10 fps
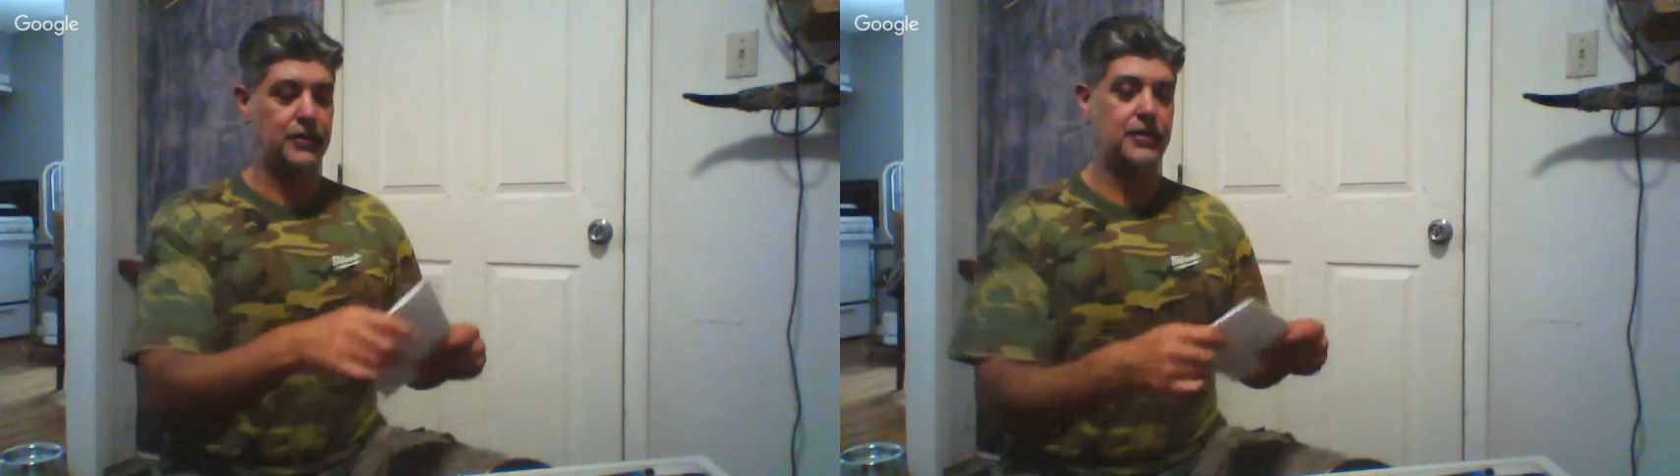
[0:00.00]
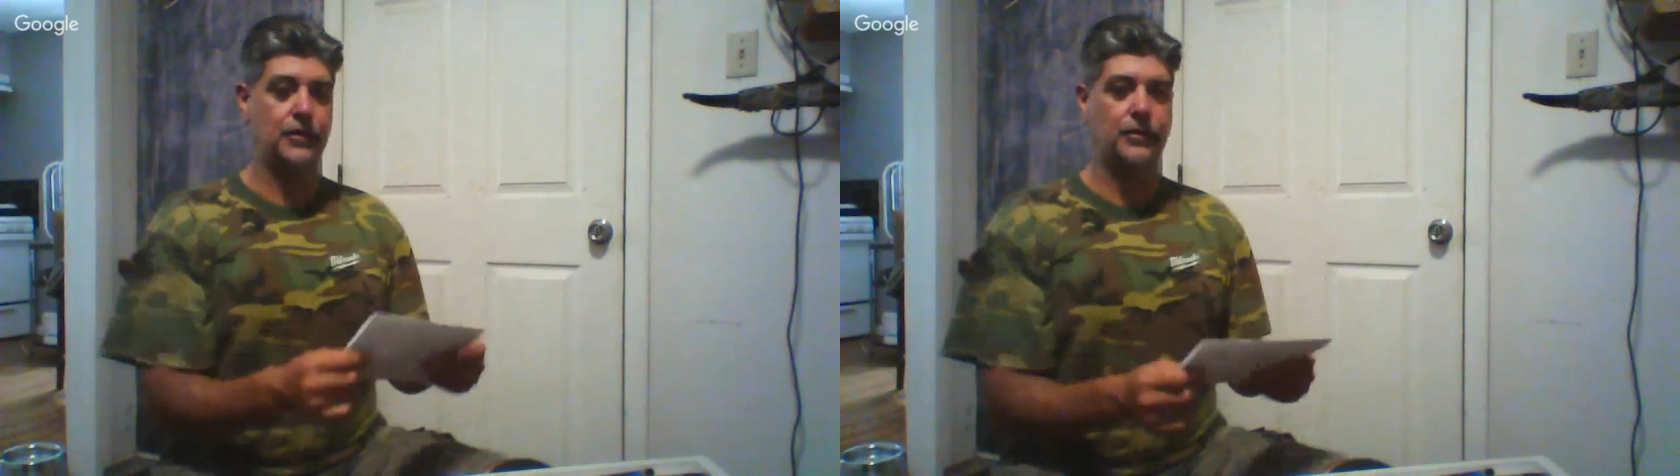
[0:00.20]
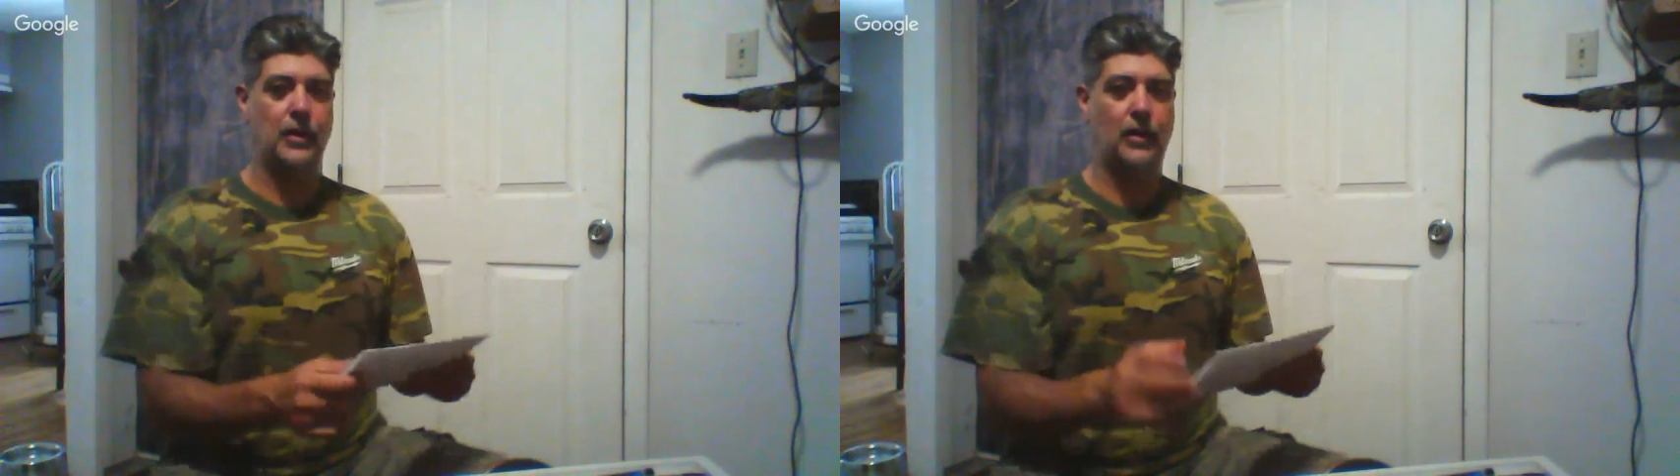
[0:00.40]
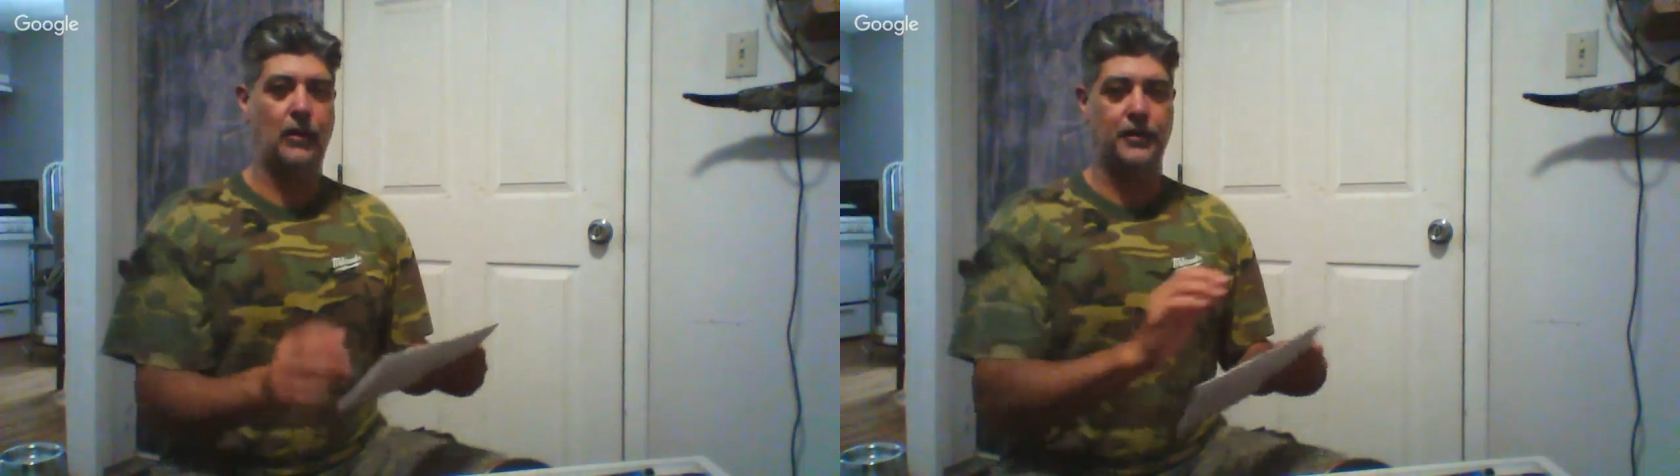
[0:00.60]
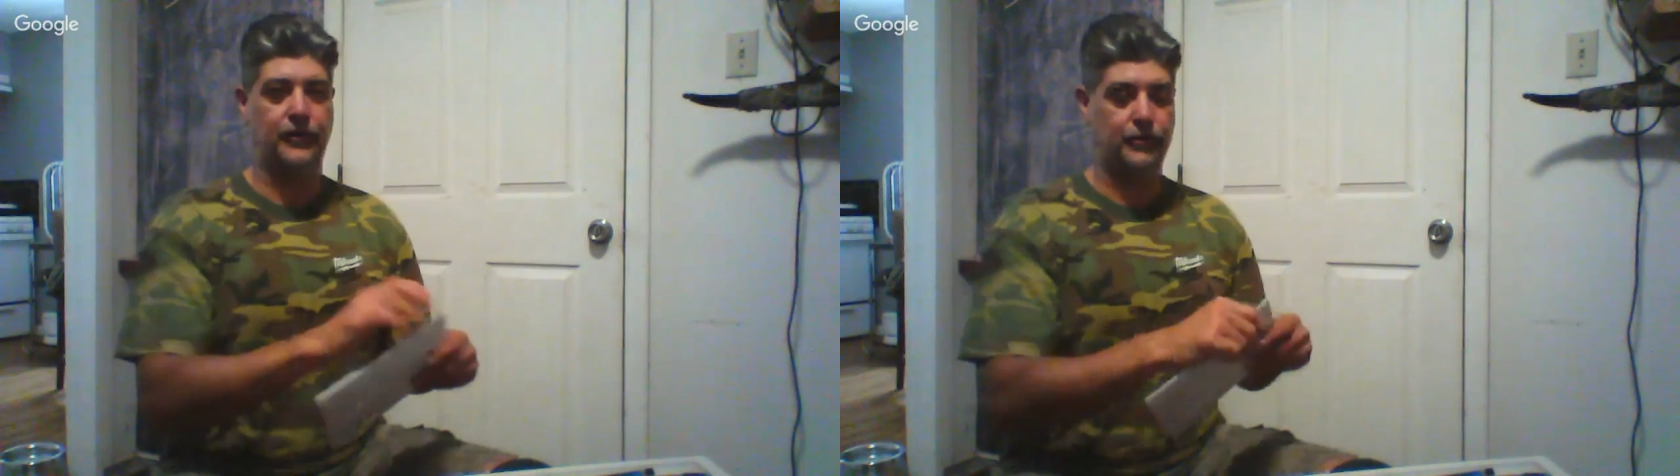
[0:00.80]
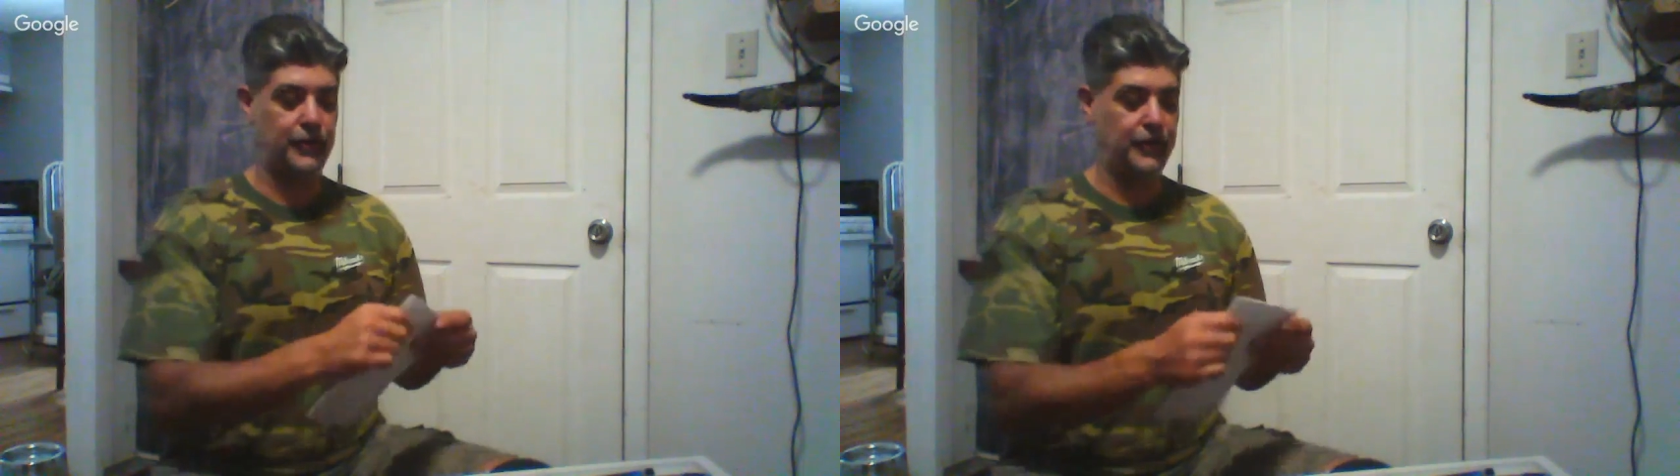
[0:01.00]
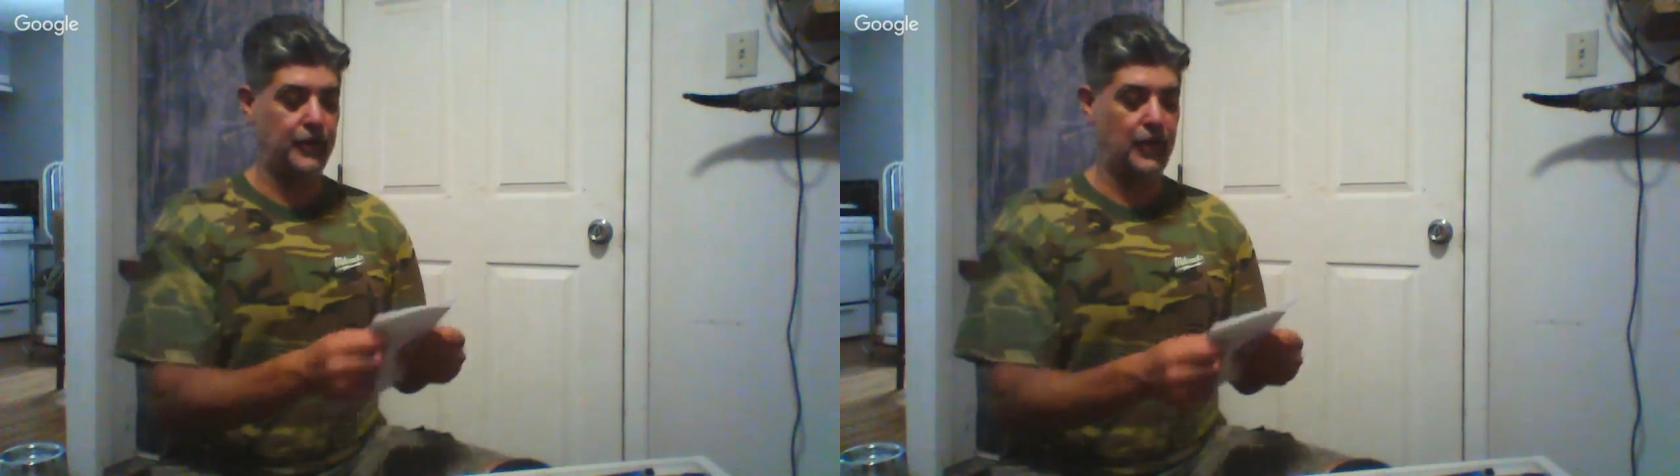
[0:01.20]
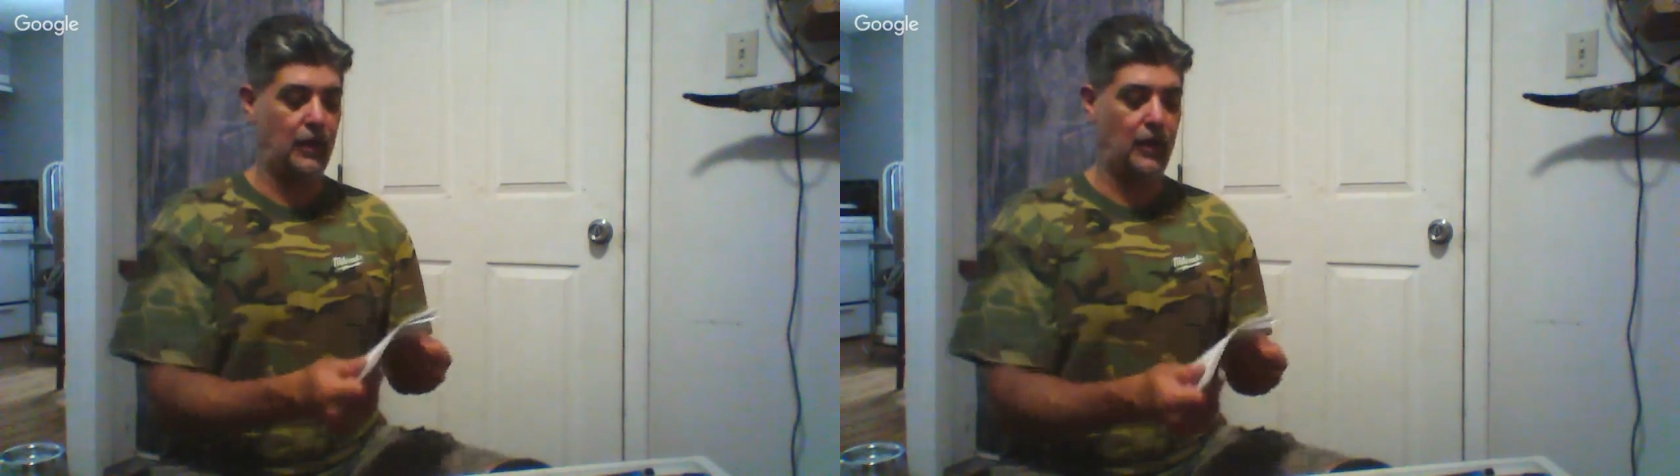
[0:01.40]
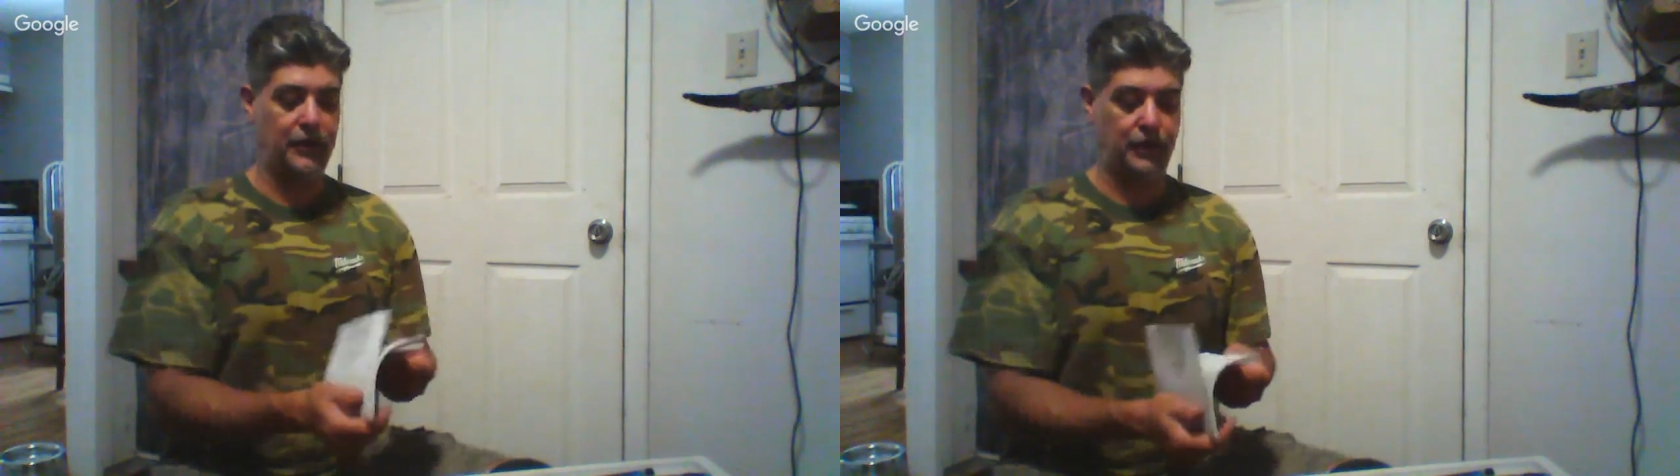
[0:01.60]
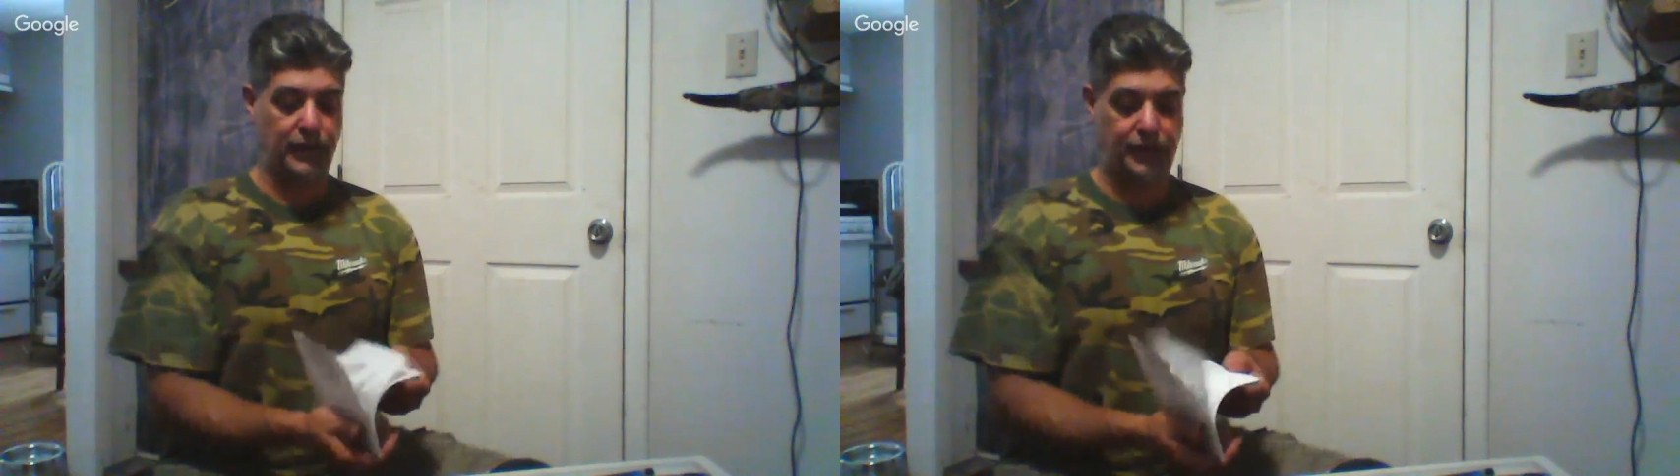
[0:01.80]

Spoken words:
to show you how I do